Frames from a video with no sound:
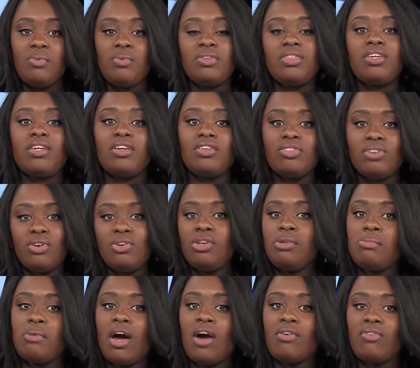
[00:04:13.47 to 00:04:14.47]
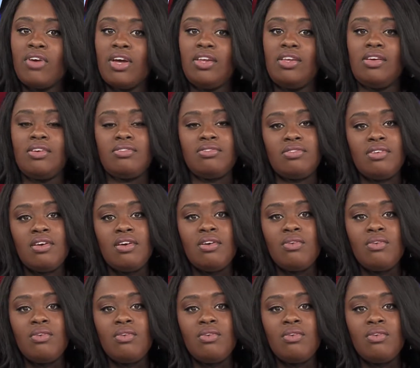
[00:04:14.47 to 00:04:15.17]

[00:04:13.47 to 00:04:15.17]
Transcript: within a 30 mile radius.